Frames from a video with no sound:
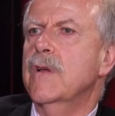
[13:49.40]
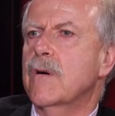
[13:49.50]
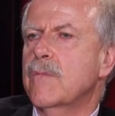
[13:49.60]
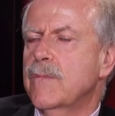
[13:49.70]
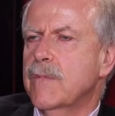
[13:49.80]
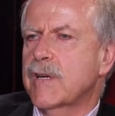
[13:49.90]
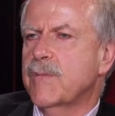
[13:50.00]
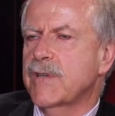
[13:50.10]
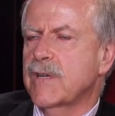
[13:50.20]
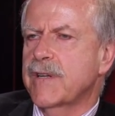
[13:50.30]
you know,
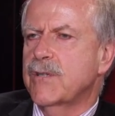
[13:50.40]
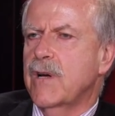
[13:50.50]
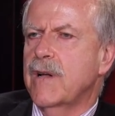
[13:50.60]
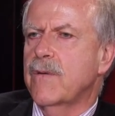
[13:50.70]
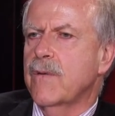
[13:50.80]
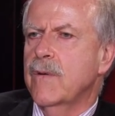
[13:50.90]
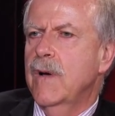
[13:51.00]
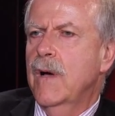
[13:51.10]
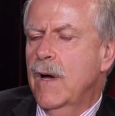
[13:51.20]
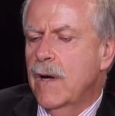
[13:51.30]
explicitly sought to,
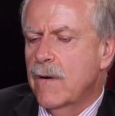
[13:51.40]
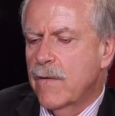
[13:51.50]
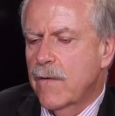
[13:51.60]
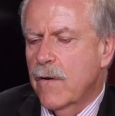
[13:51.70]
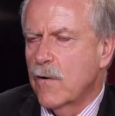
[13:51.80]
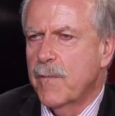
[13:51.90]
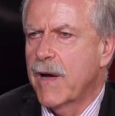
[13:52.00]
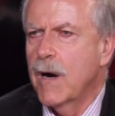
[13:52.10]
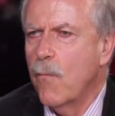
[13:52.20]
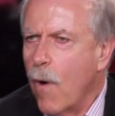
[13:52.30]
you know, to
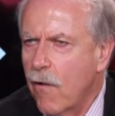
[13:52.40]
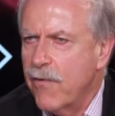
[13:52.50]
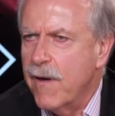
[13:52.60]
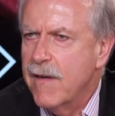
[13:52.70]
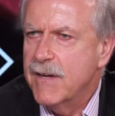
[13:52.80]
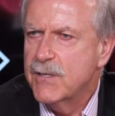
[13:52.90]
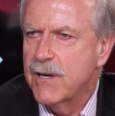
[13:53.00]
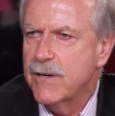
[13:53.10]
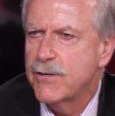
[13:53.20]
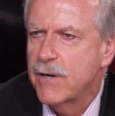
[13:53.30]
become wealthy as
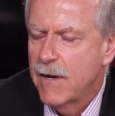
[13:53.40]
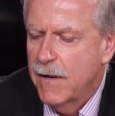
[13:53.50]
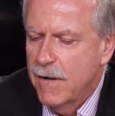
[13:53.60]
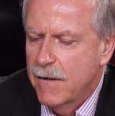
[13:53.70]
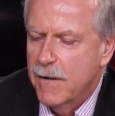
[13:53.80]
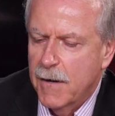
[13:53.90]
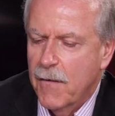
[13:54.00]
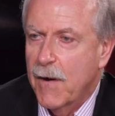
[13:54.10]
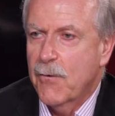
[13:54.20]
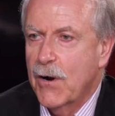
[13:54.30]
such.
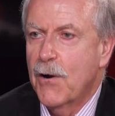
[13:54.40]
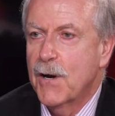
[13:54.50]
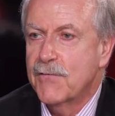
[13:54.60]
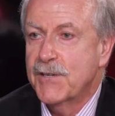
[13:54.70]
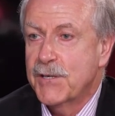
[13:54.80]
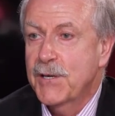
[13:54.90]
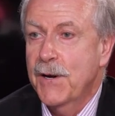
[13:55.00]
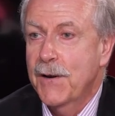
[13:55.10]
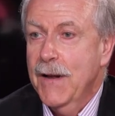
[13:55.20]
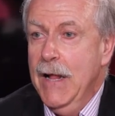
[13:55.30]
In that regard, I've
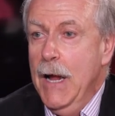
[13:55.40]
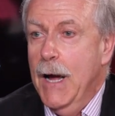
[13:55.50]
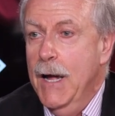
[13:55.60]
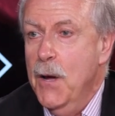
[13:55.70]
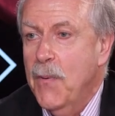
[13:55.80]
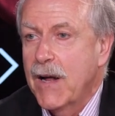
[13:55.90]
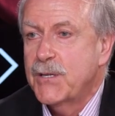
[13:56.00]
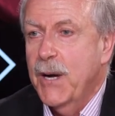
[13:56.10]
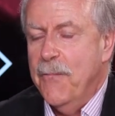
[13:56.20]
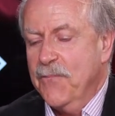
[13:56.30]
succeeded.
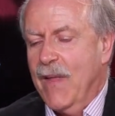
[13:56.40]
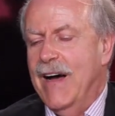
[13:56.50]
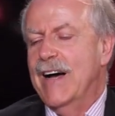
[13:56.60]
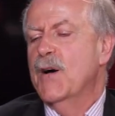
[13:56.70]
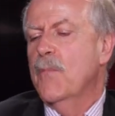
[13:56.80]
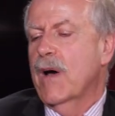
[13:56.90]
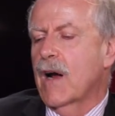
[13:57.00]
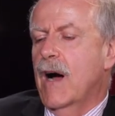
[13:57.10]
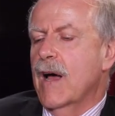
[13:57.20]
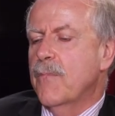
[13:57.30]
but
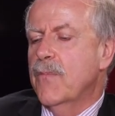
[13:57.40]
I